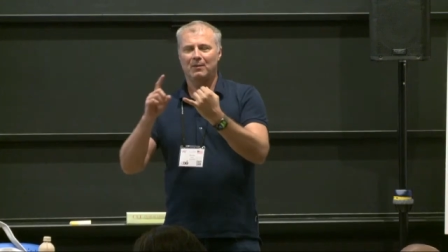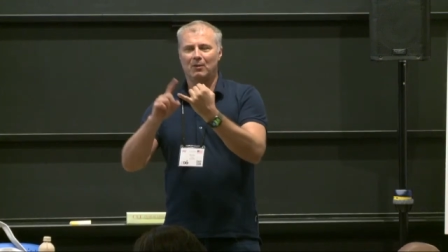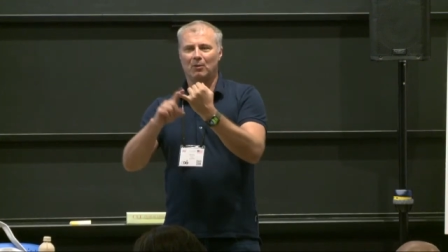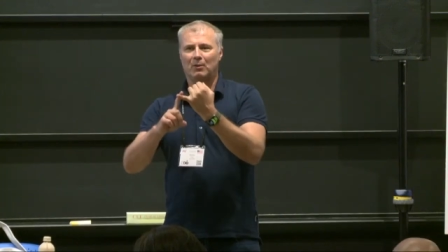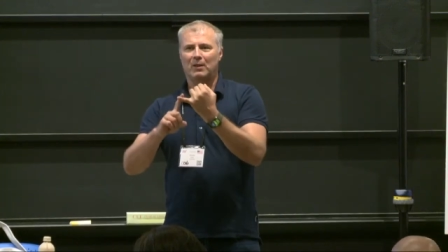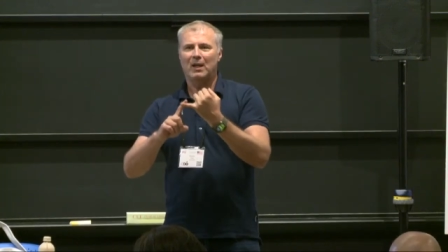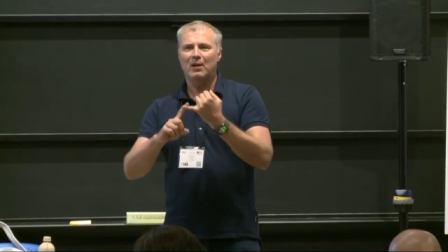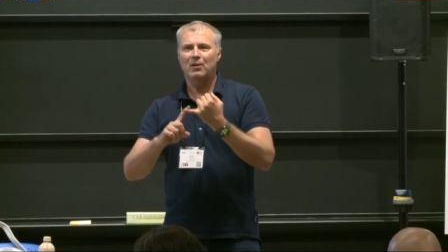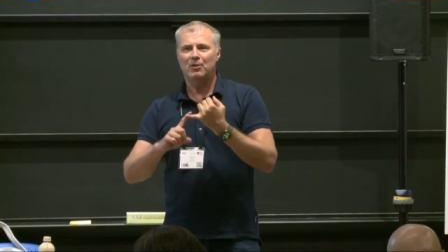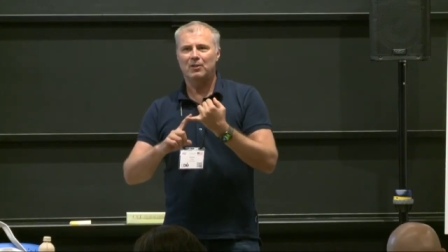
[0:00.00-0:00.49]

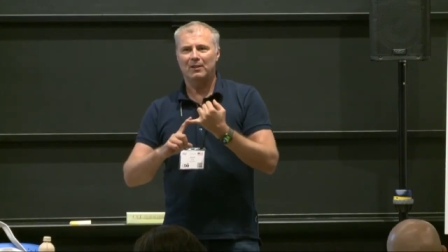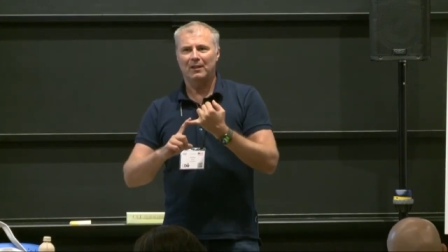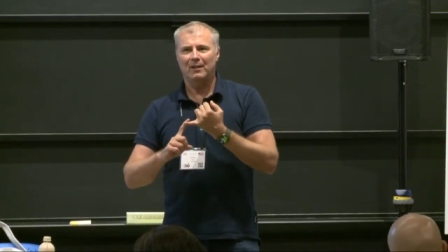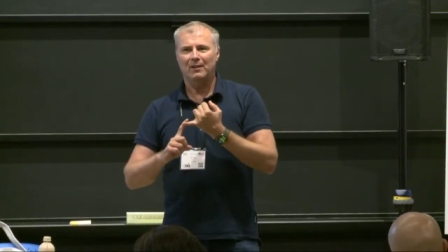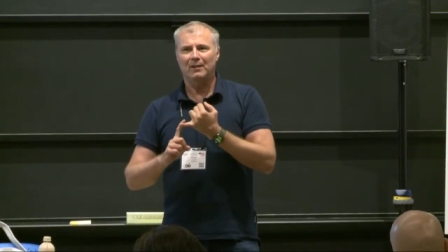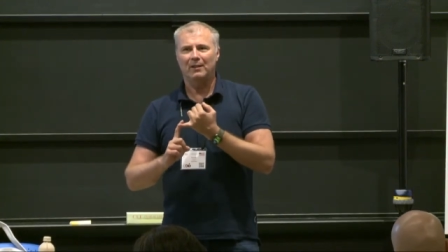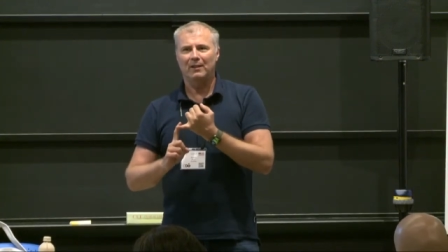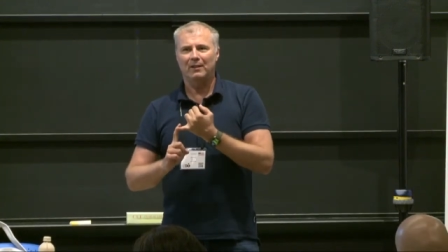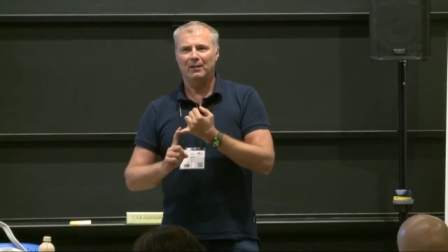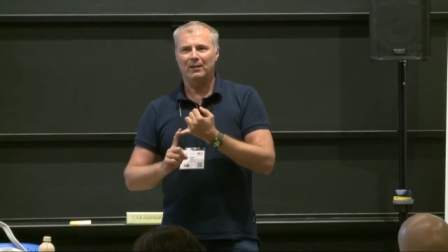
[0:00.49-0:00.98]
location
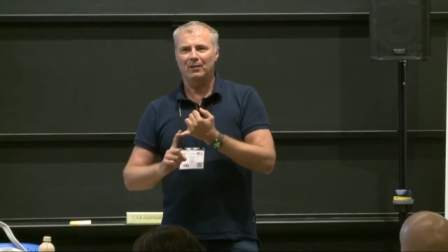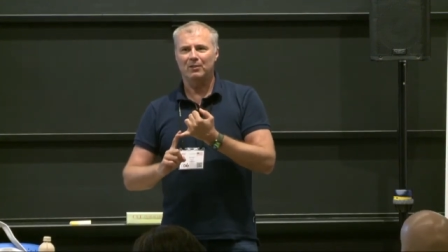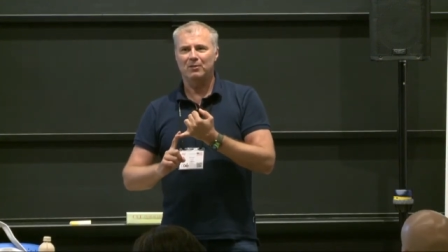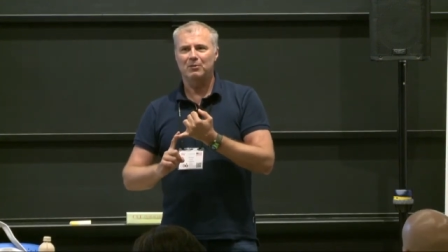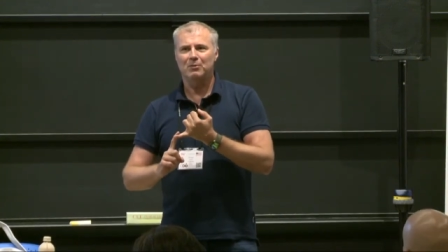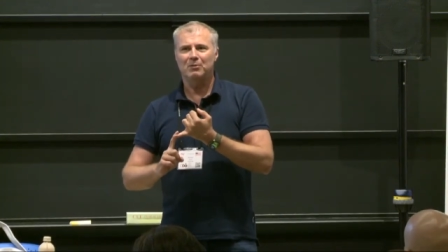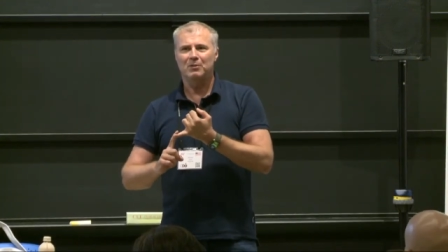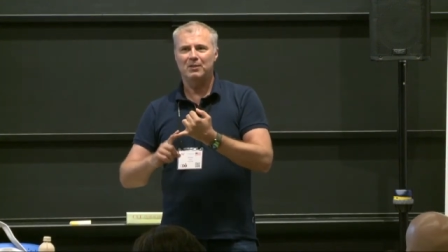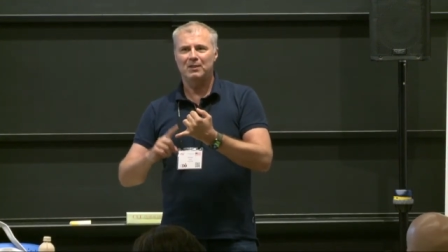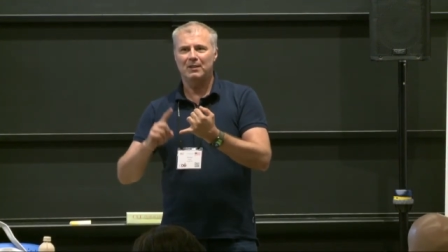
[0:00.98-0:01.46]

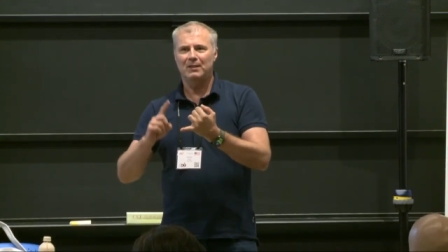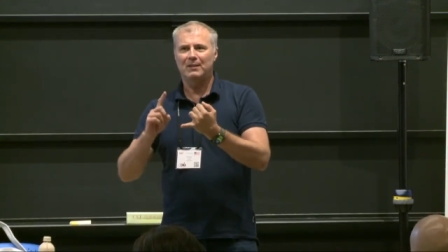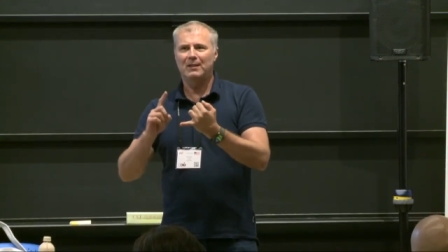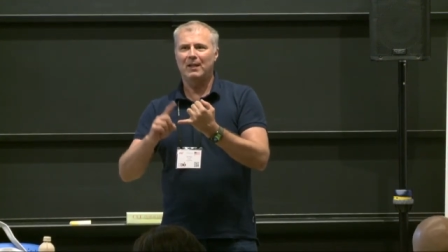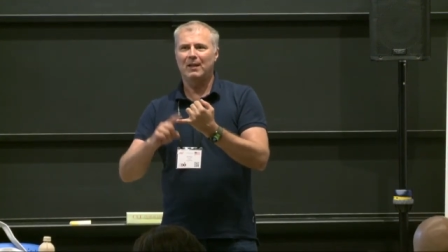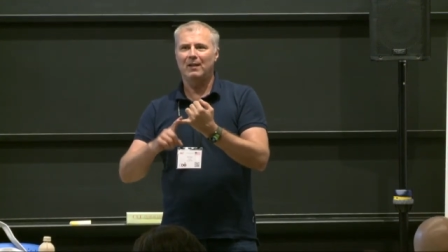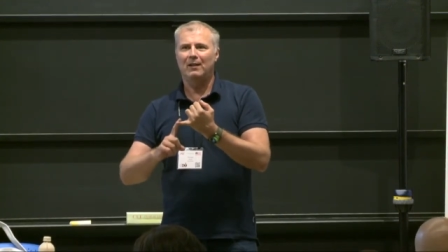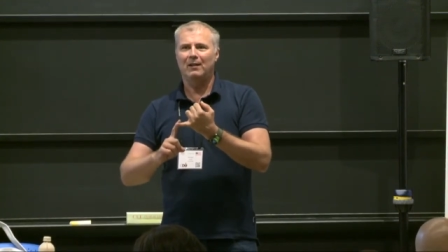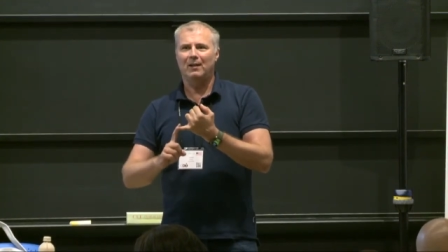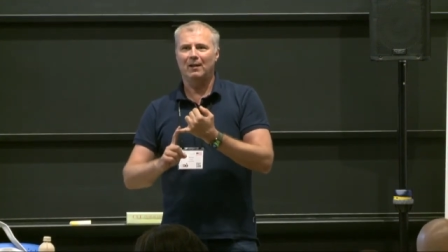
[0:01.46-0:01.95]
analytics, you see
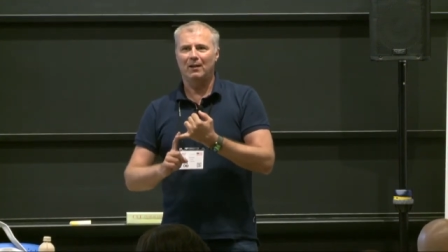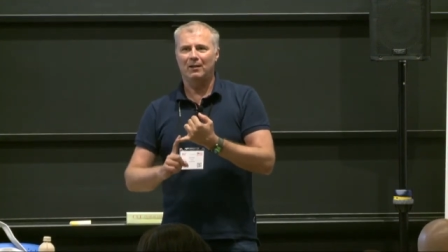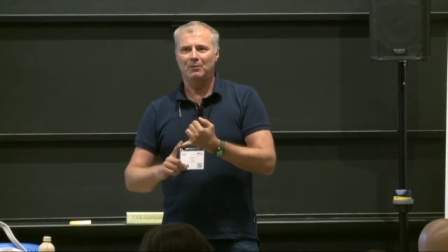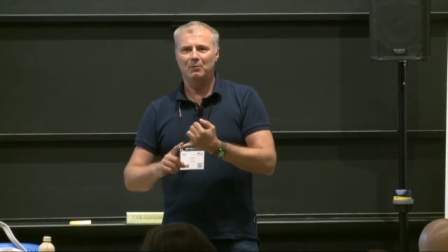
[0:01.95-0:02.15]
data,